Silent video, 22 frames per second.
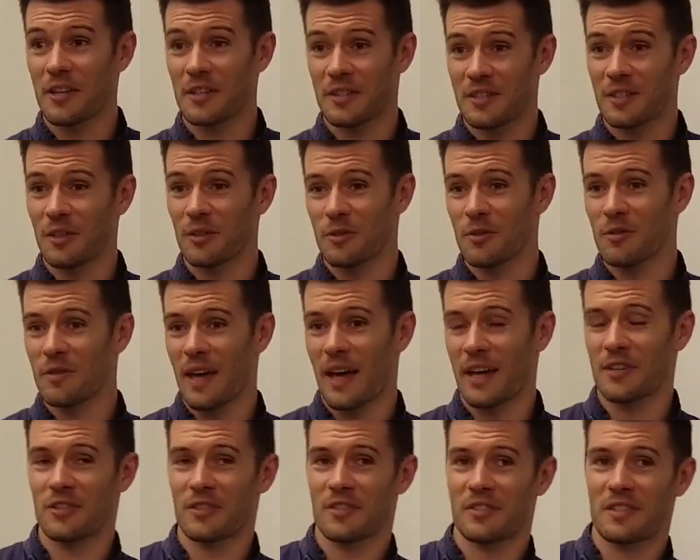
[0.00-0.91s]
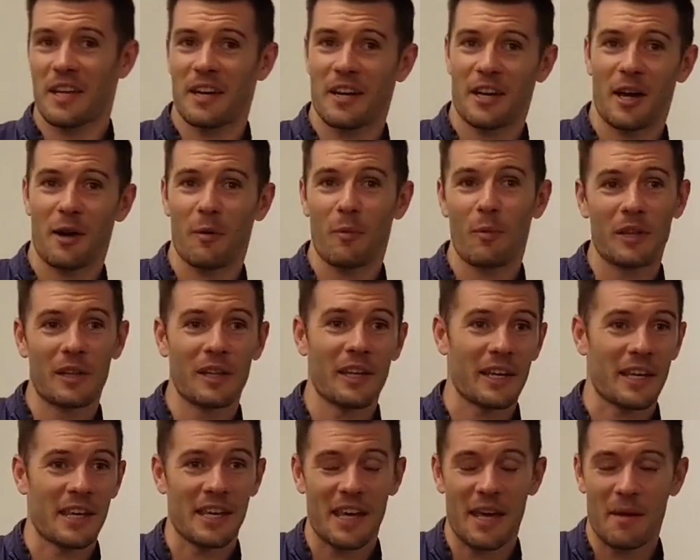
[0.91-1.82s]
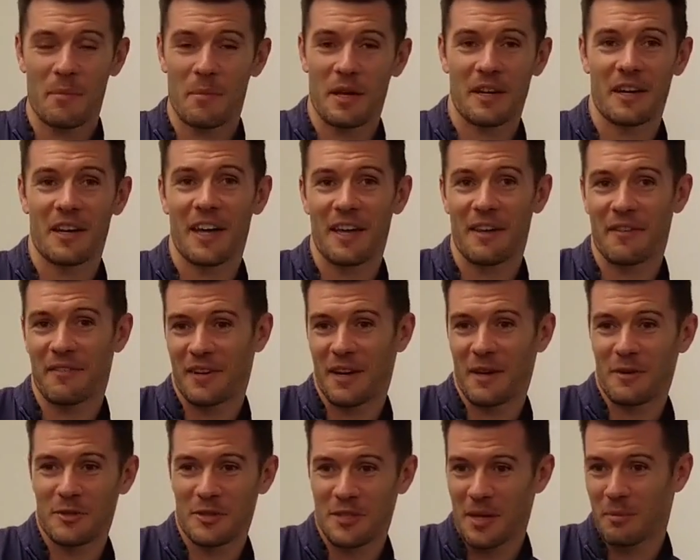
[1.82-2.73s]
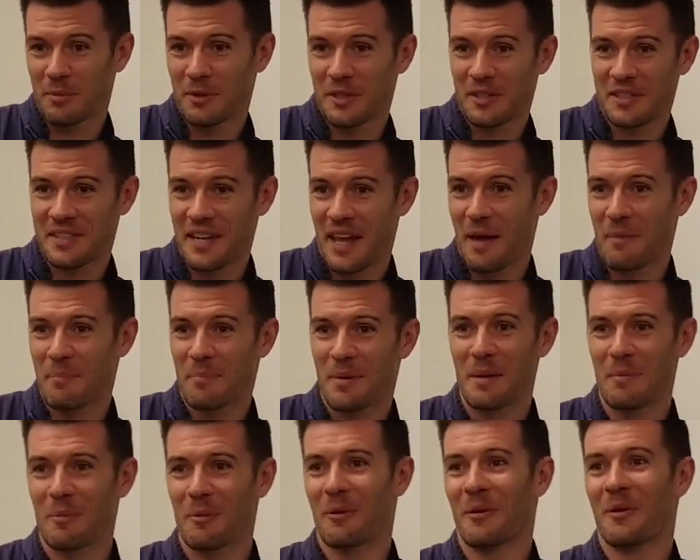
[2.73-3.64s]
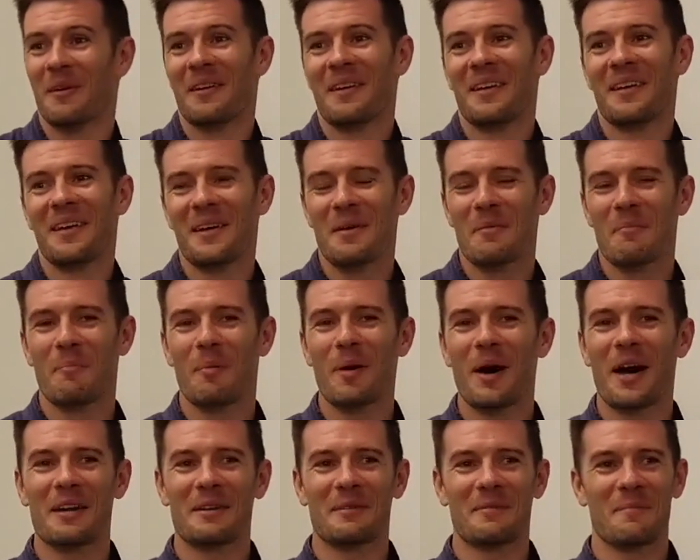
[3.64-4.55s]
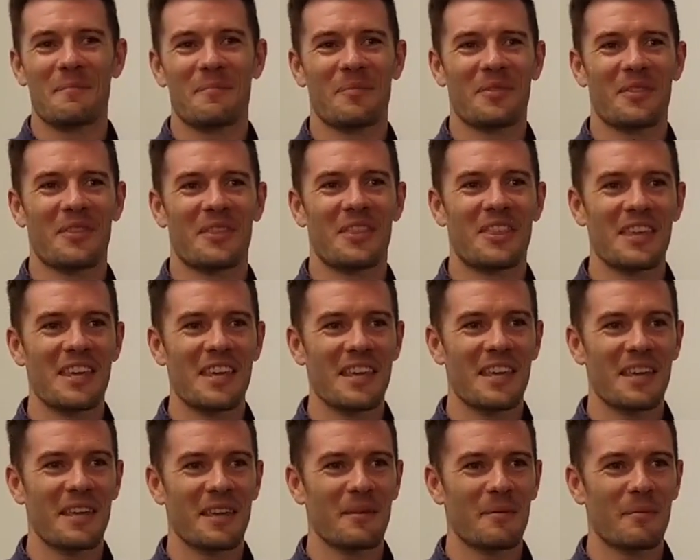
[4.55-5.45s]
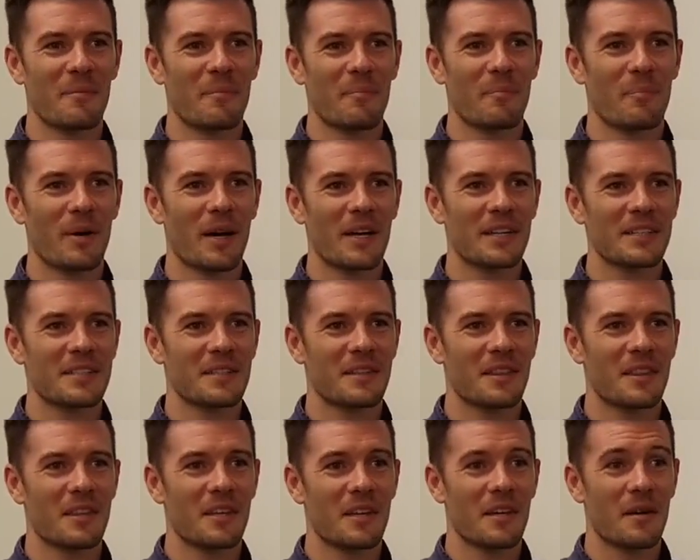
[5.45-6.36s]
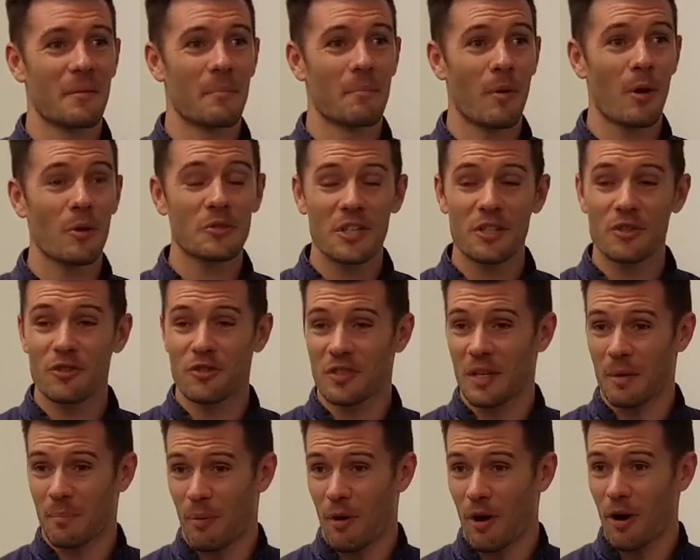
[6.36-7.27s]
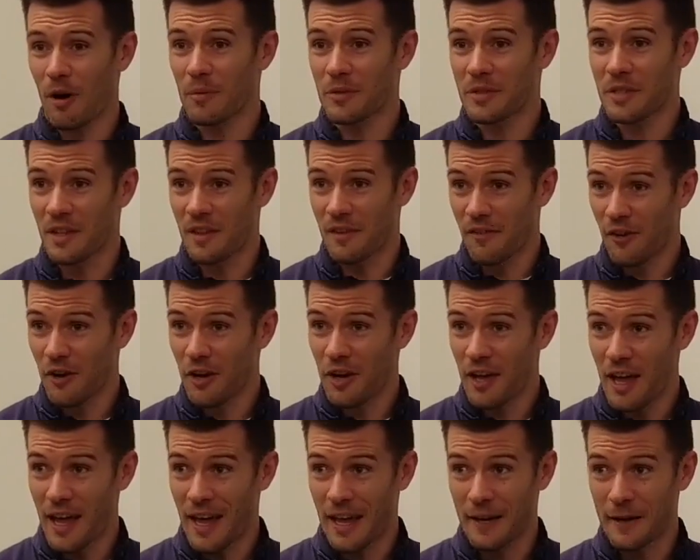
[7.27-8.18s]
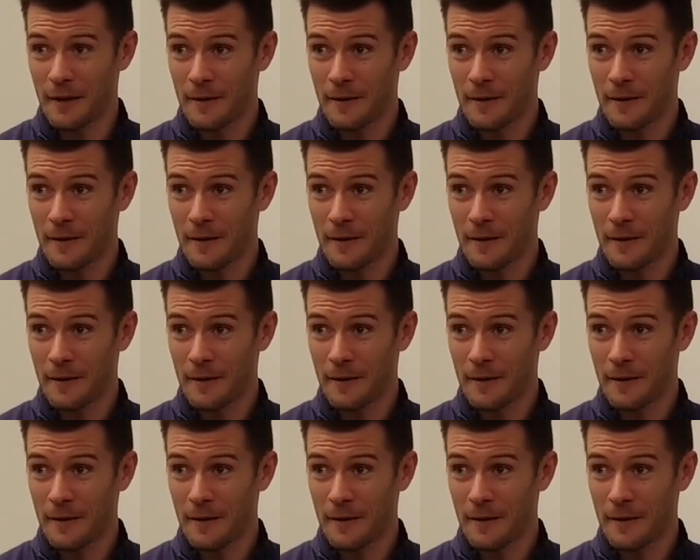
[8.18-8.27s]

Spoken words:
But the most interesting part was at the very end, he told us, okay, all of you attackers, no one's attacking anybody.